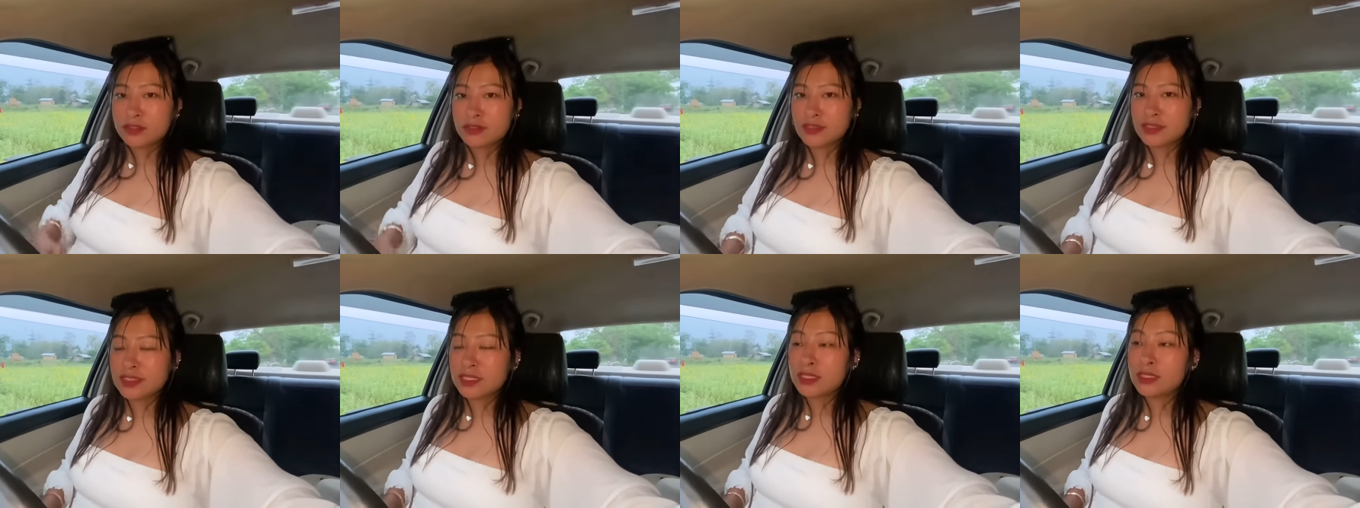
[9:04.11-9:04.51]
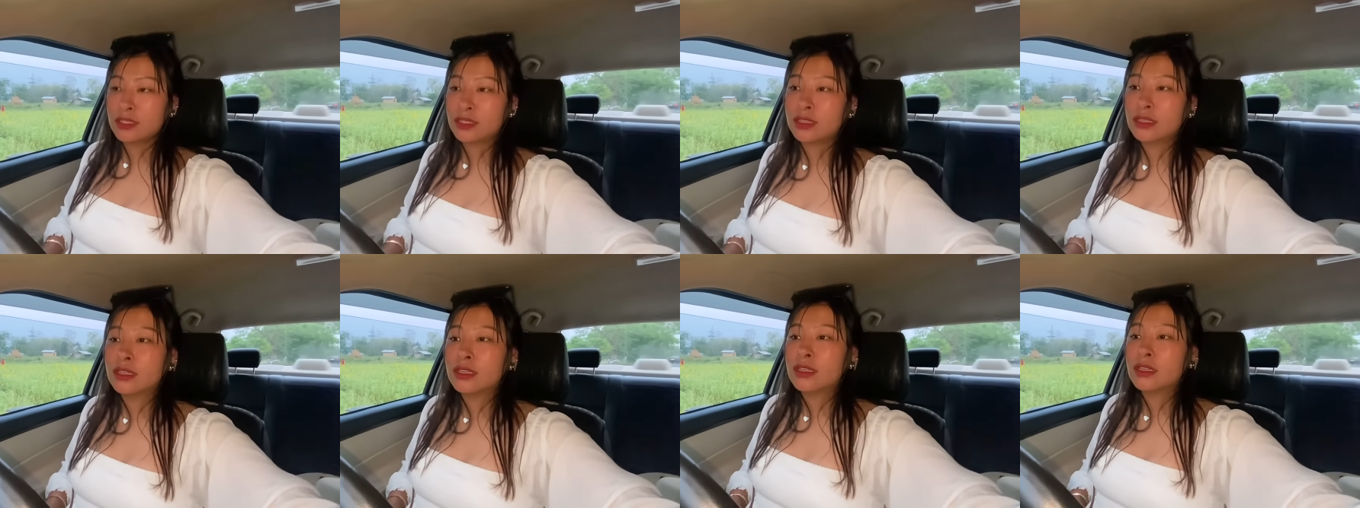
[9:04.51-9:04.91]
you see.
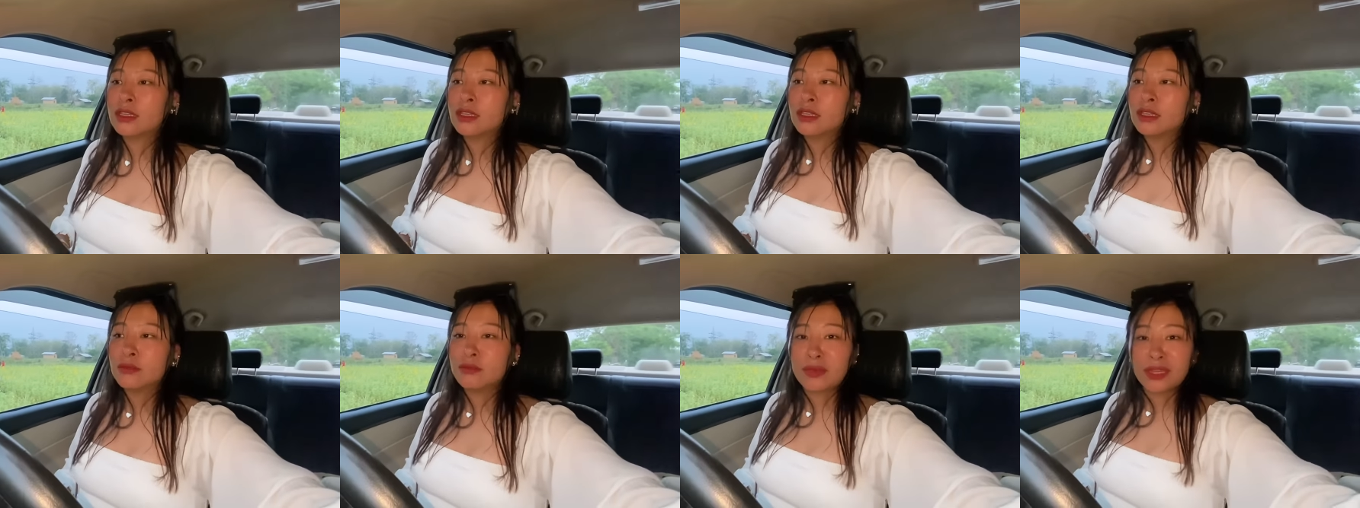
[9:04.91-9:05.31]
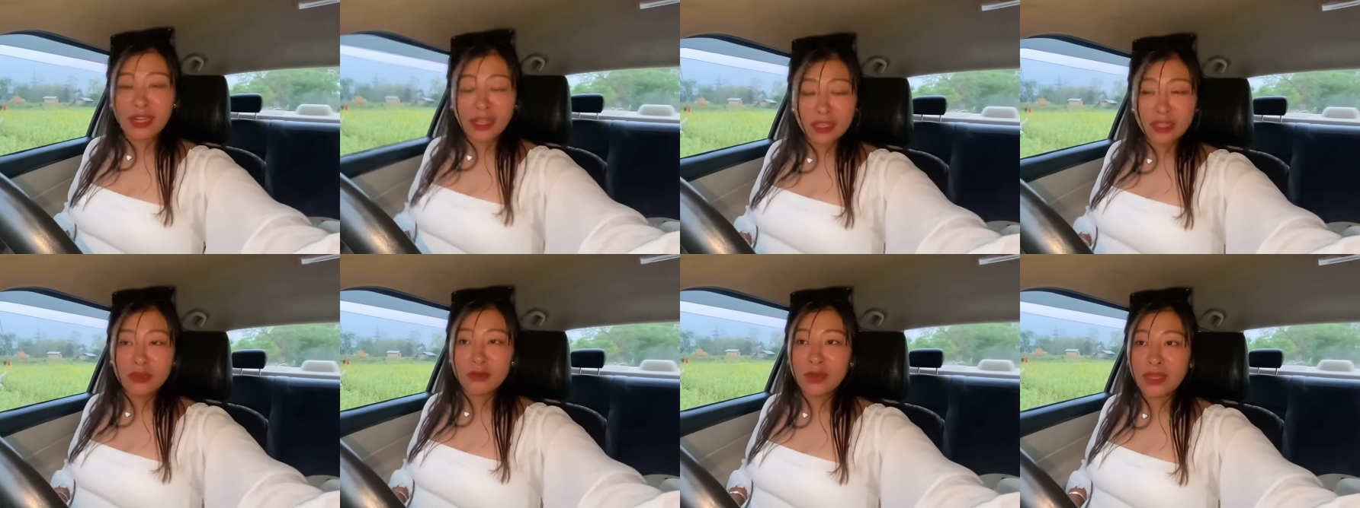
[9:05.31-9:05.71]
But
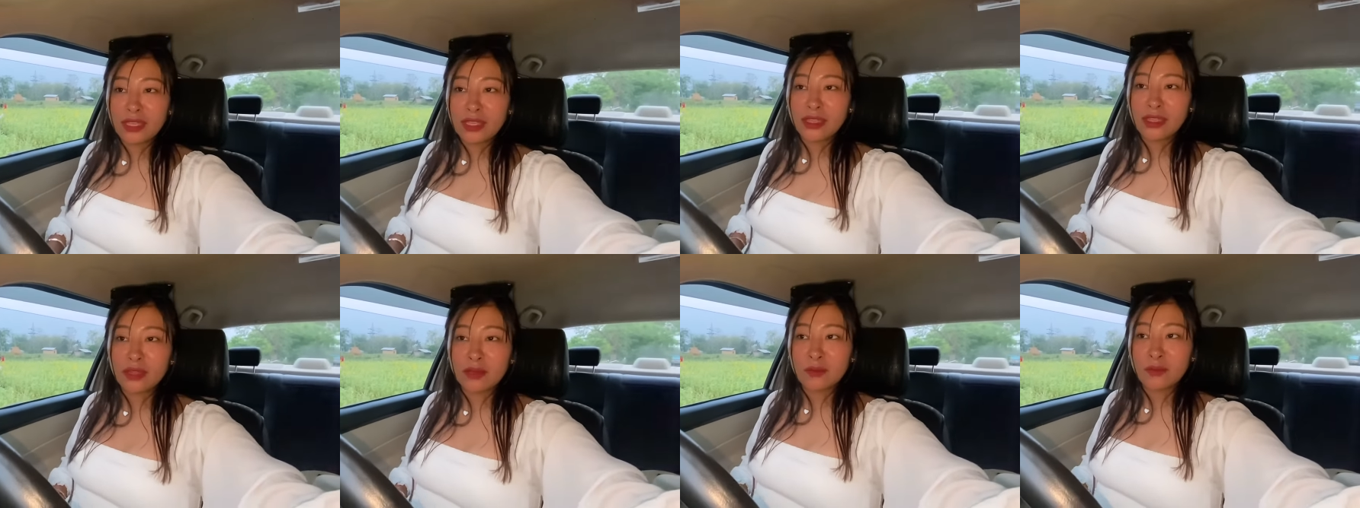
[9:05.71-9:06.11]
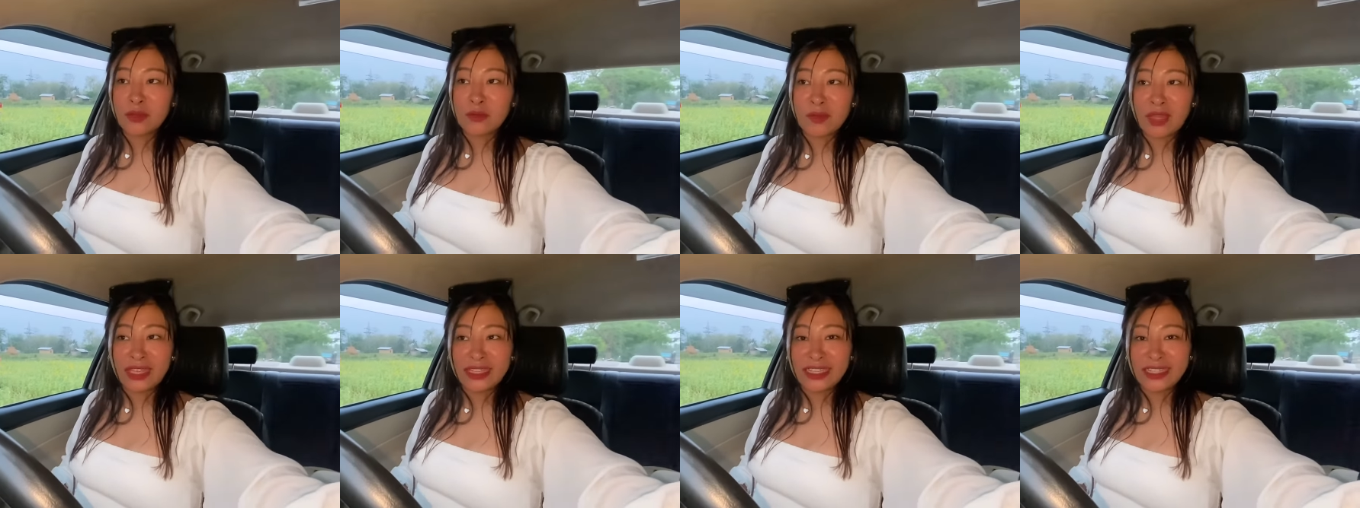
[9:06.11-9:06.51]
anyway, we
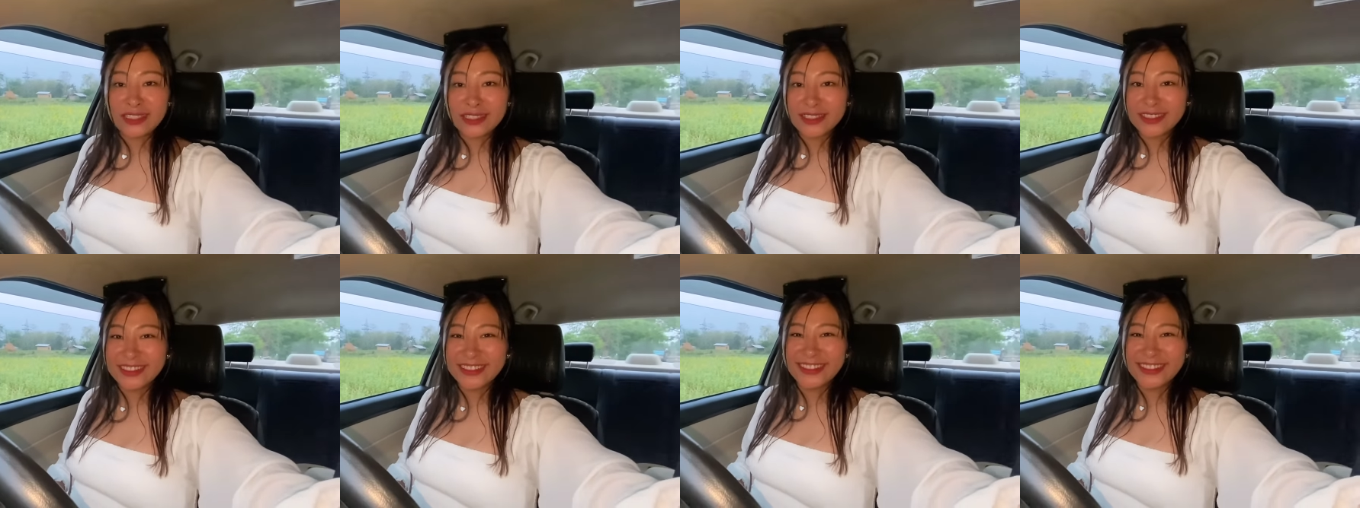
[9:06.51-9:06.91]
made it.